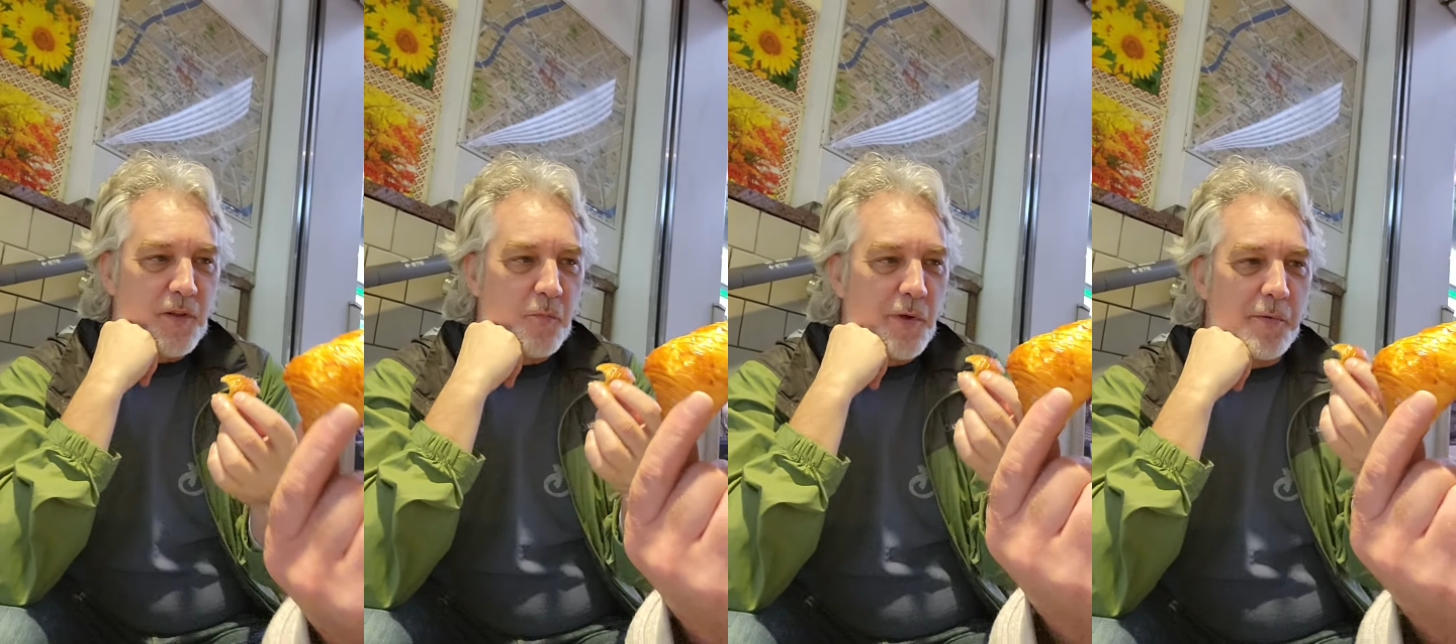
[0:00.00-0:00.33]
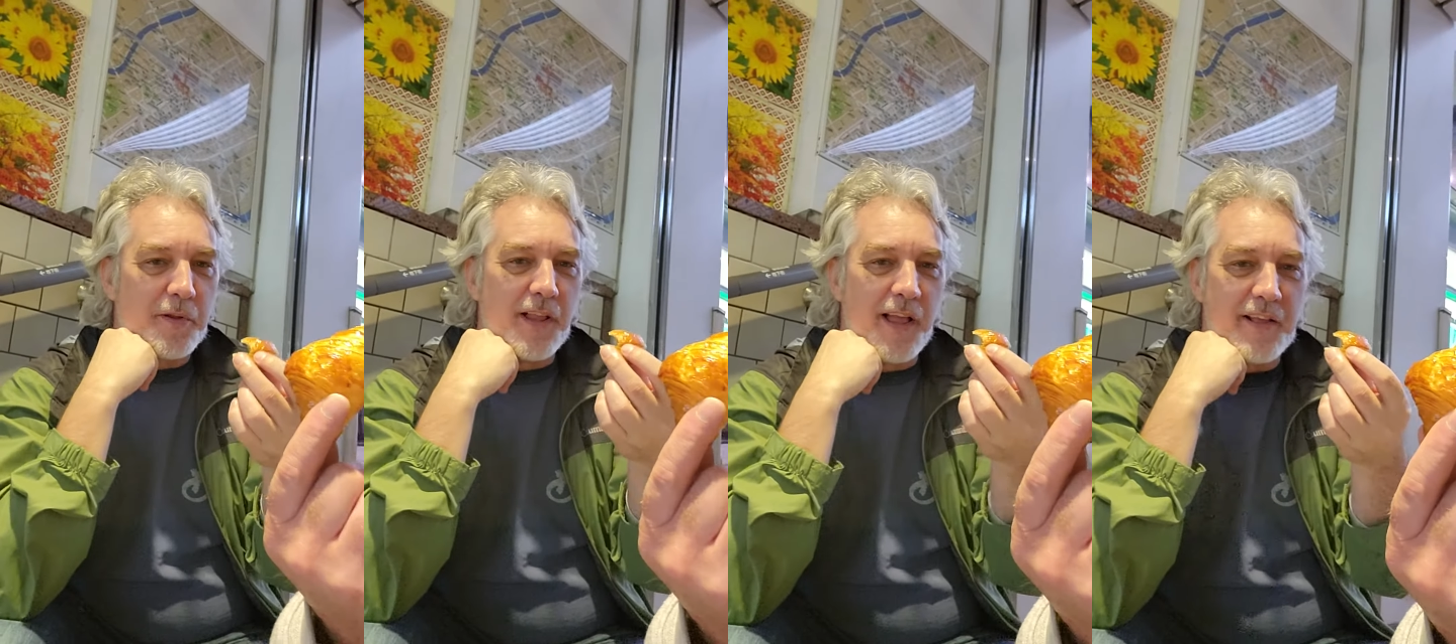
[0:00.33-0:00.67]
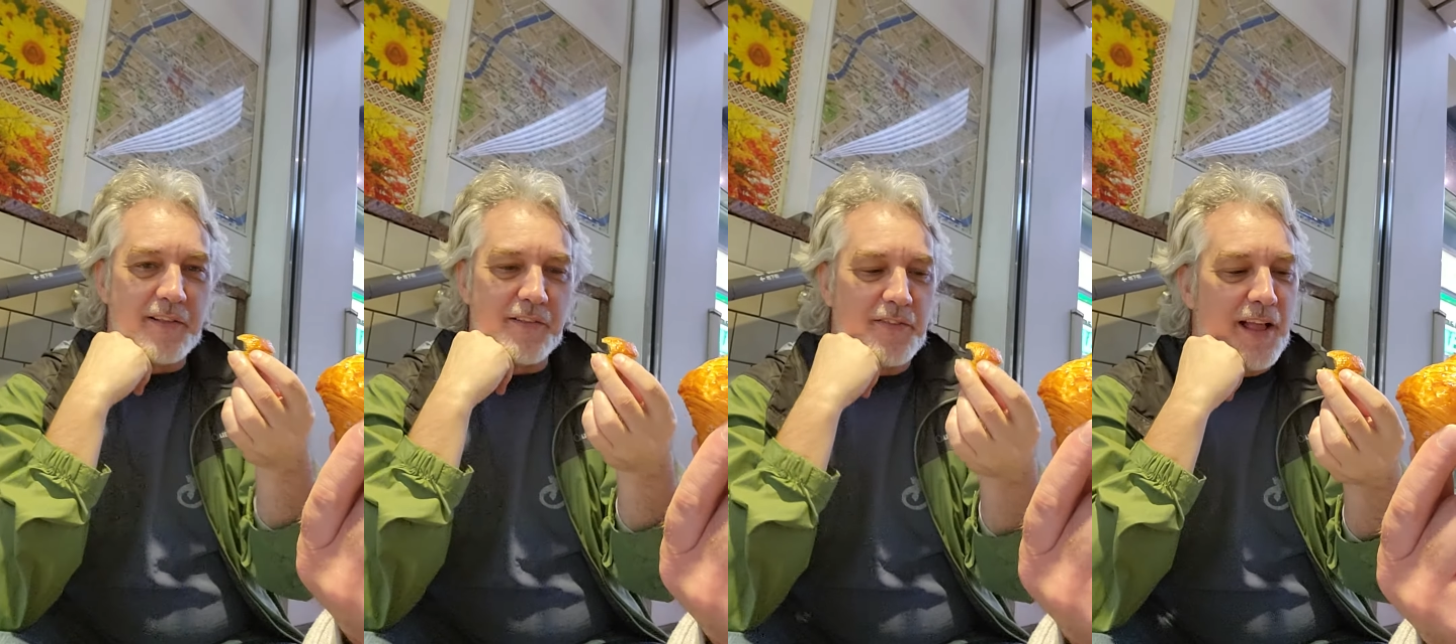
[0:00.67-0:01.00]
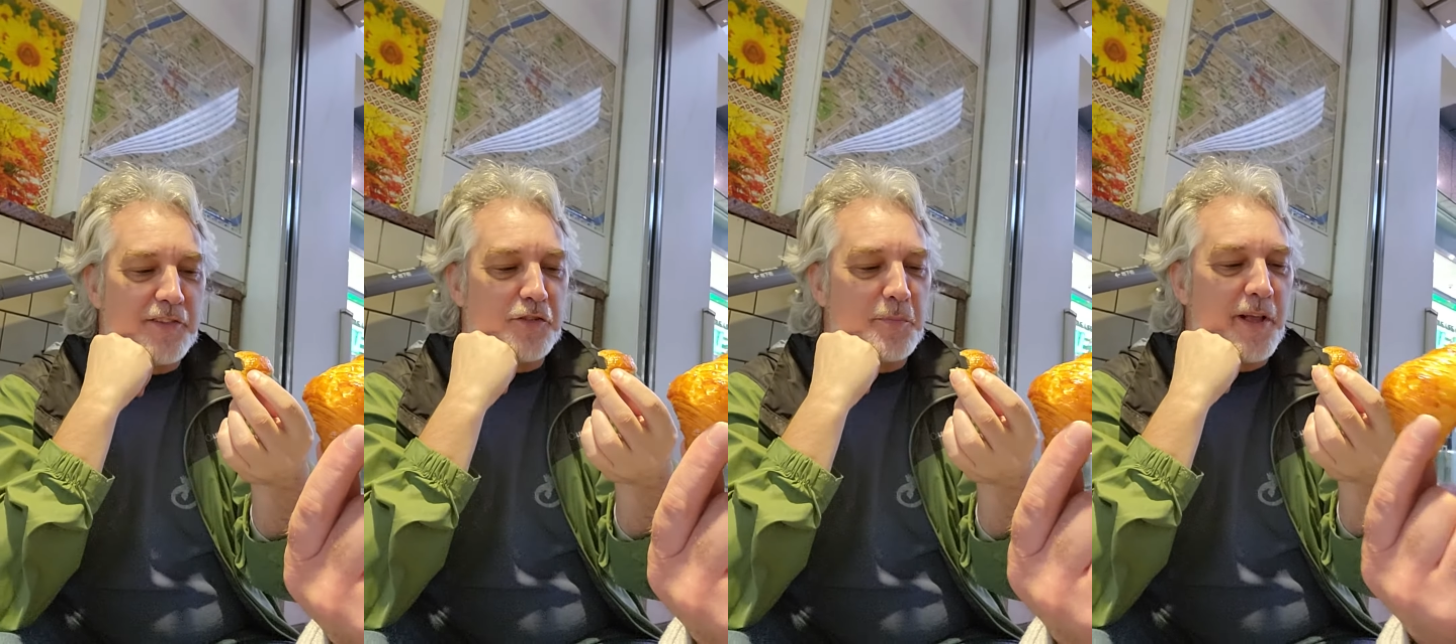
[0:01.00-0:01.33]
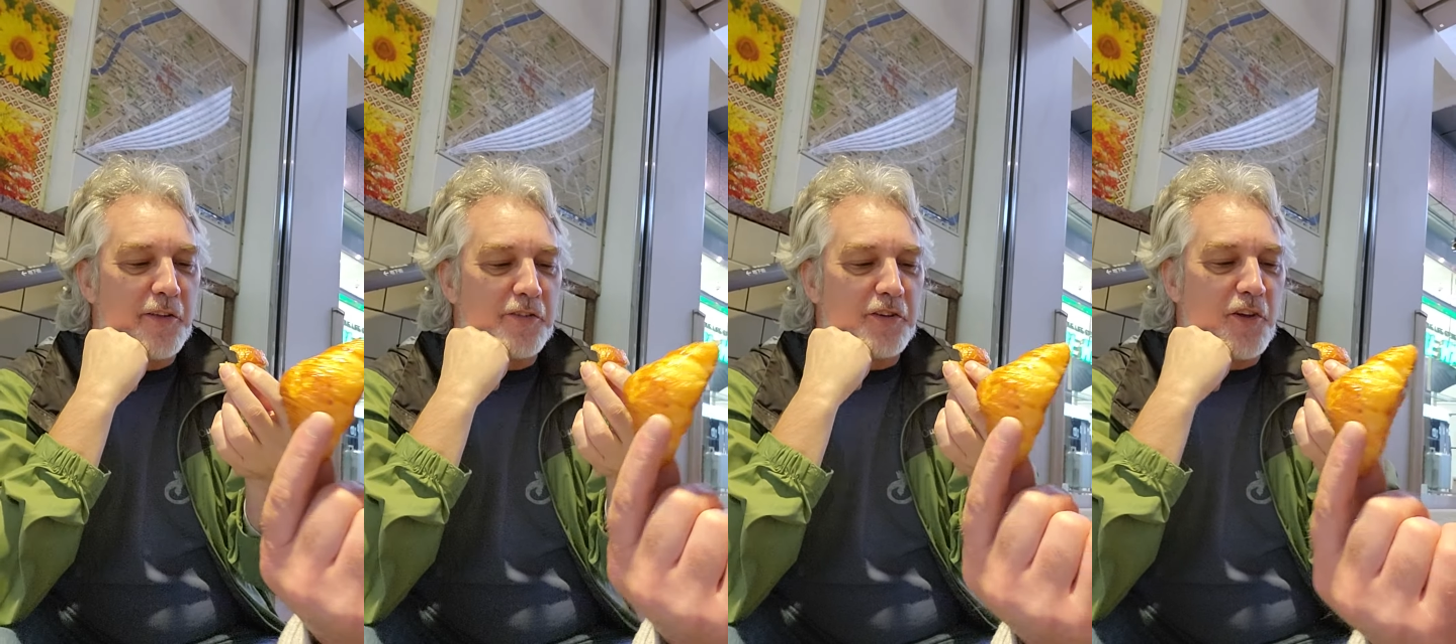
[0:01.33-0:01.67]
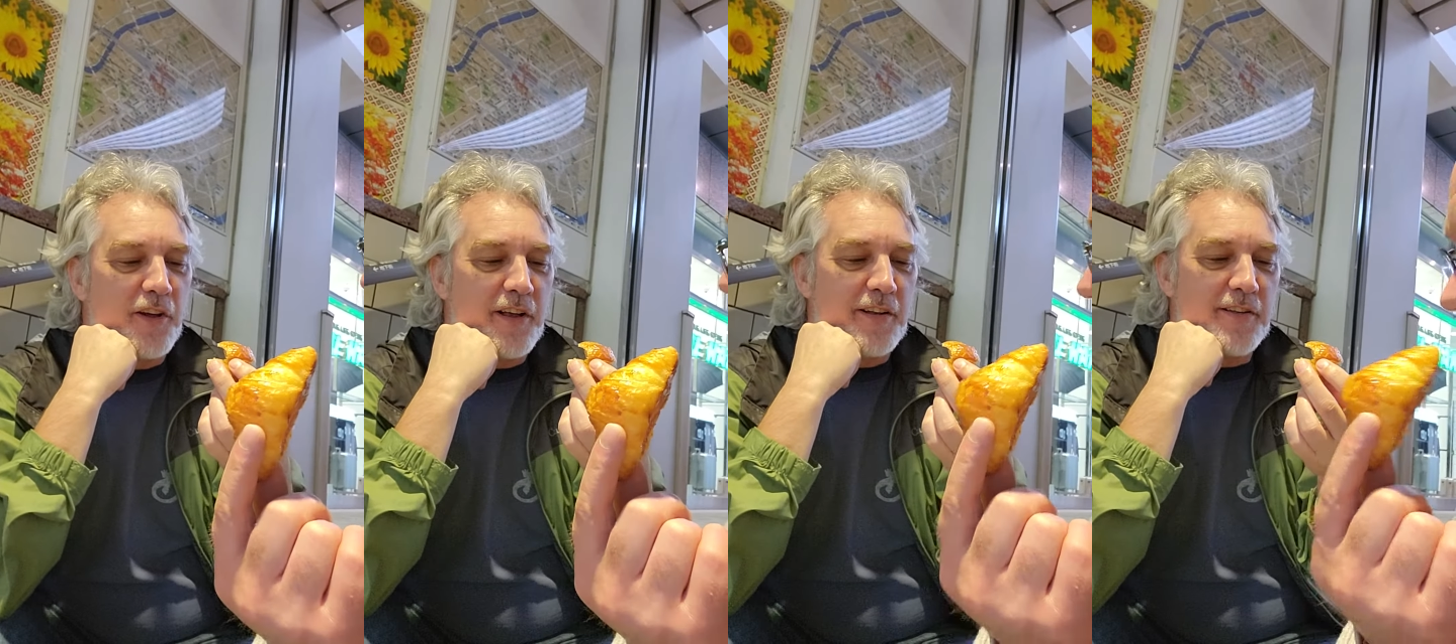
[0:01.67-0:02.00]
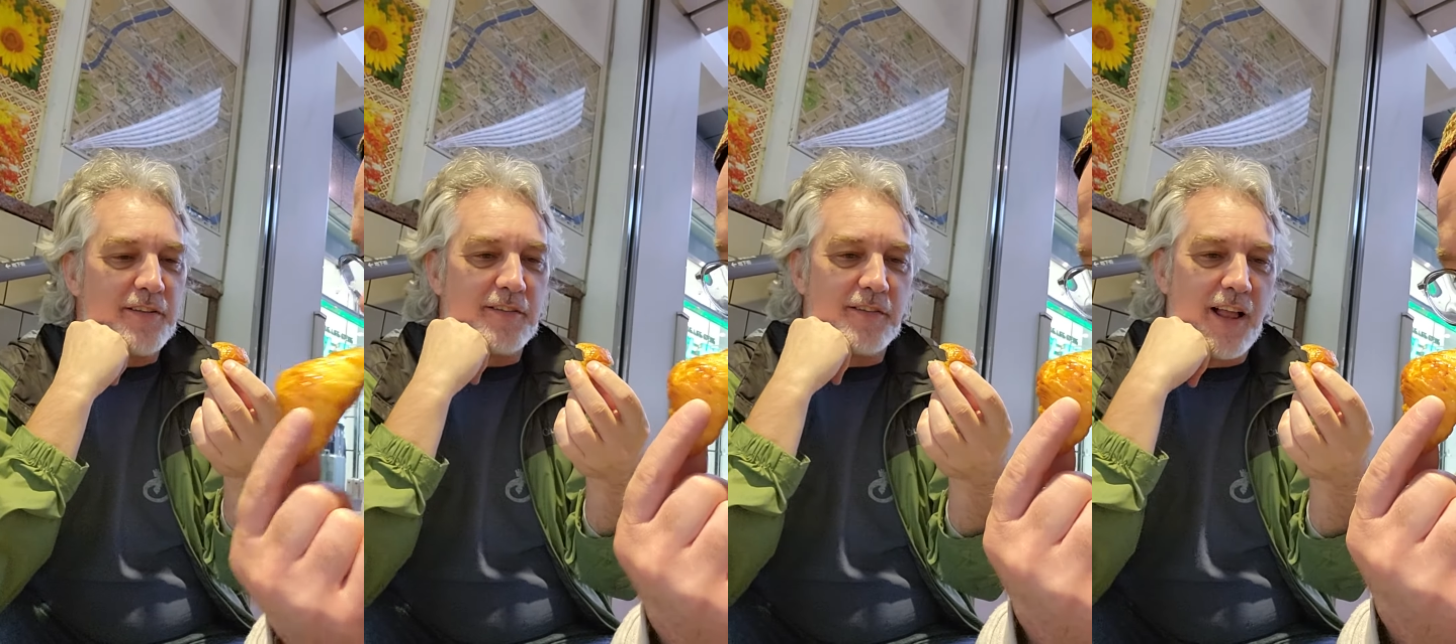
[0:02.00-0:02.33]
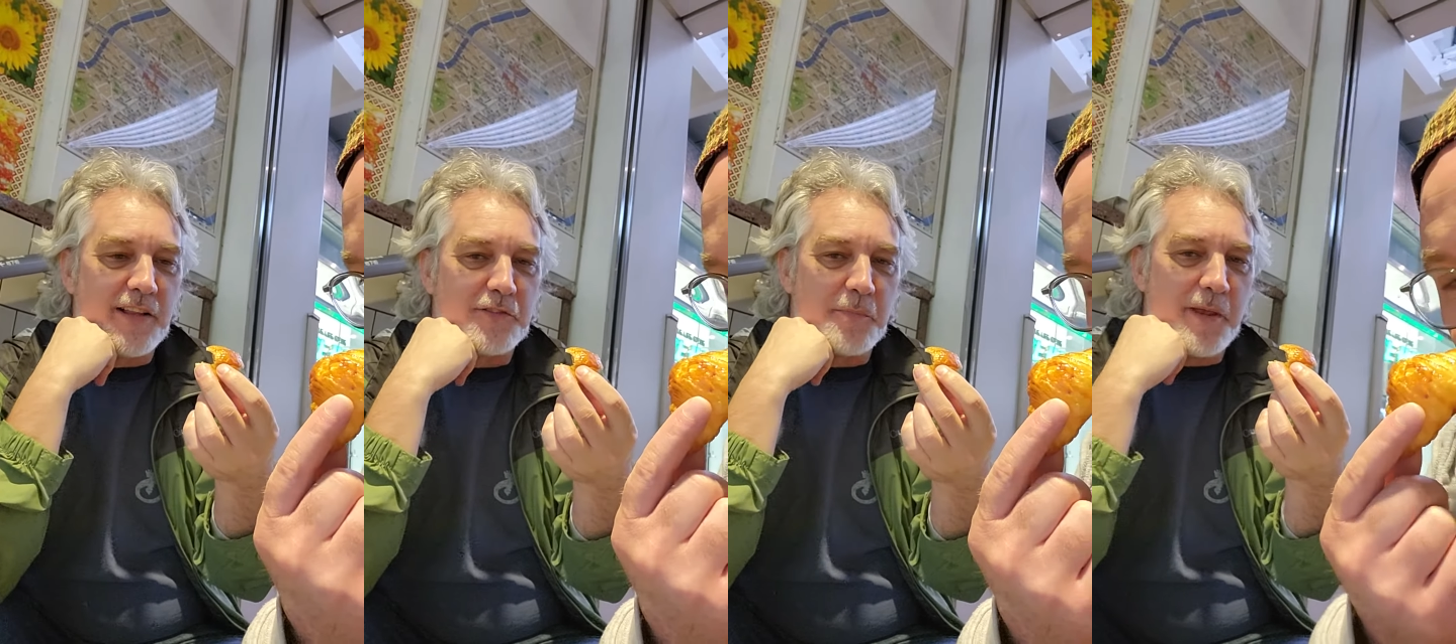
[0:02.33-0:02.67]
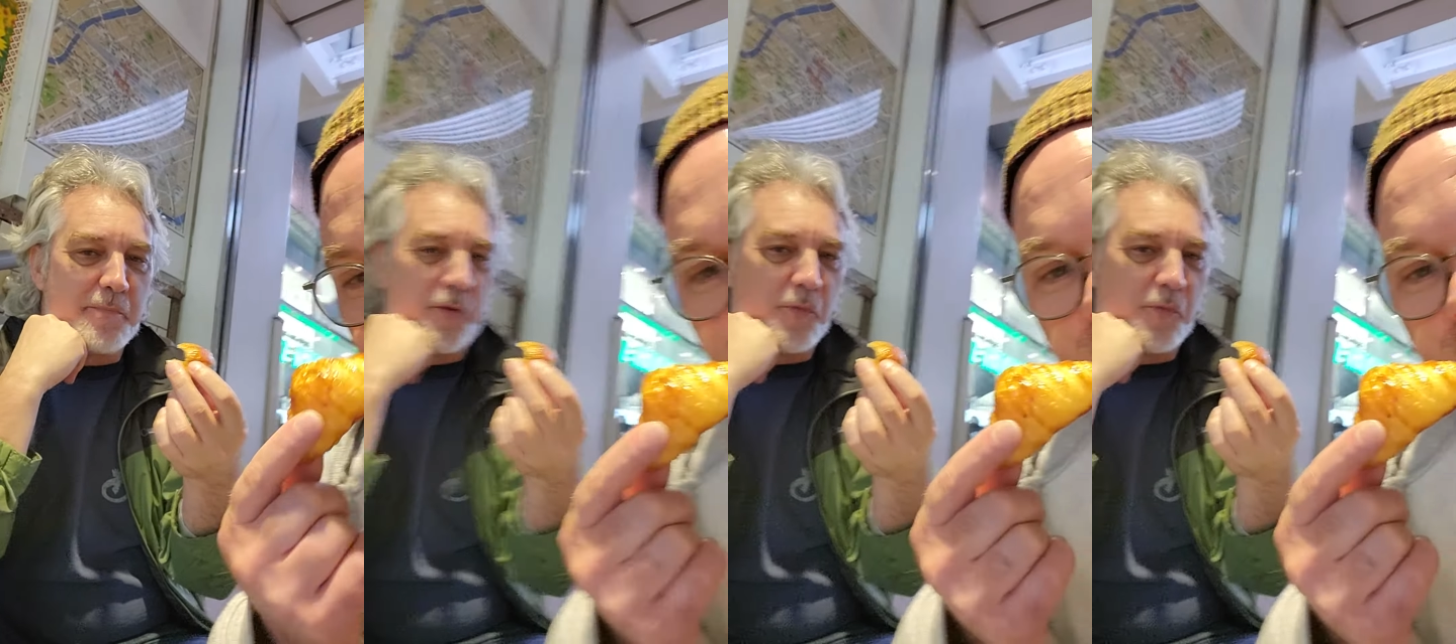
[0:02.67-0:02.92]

we were like, that smells good. Lots of people